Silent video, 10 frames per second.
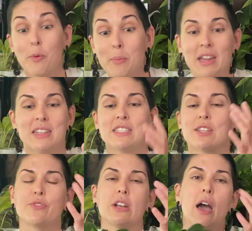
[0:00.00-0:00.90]
many
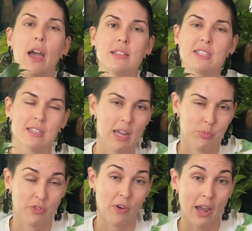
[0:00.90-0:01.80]
different hides can I
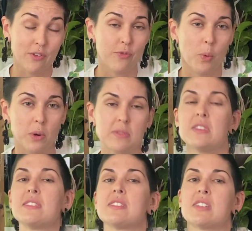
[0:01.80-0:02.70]
provide for
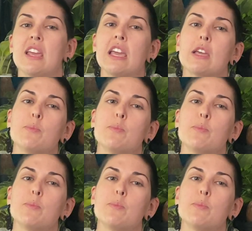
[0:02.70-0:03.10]
this tank,